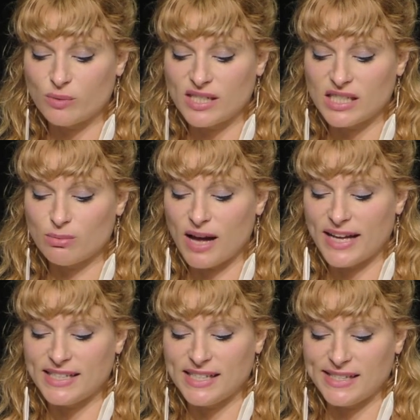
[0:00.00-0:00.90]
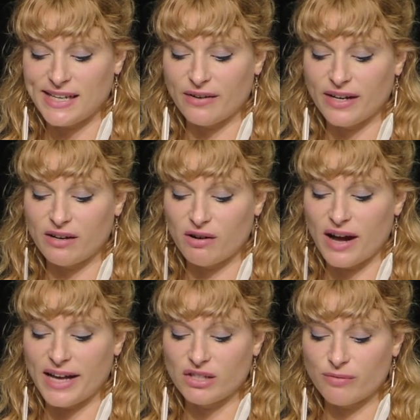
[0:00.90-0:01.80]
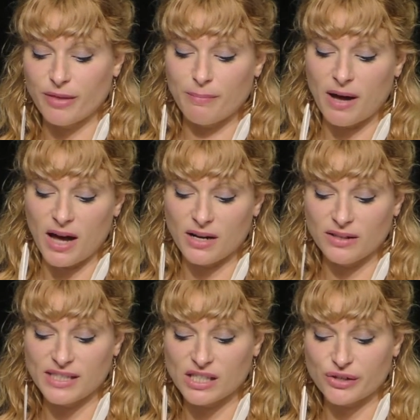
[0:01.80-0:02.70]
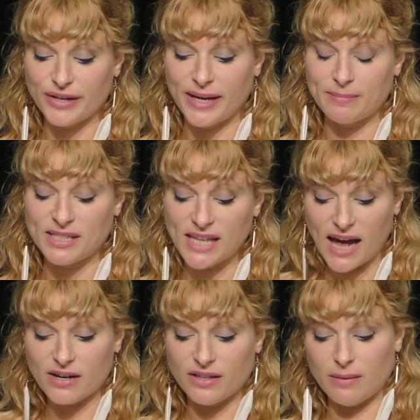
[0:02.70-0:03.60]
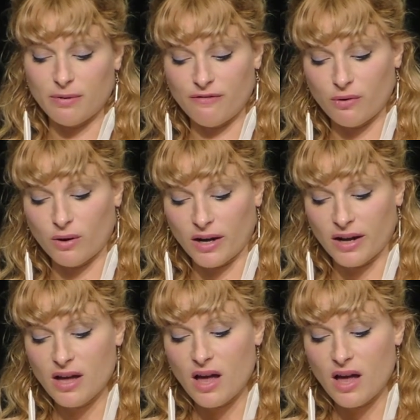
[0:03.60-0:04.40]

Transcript: We despise these eerie cries from the bottle. It screams sadder than before.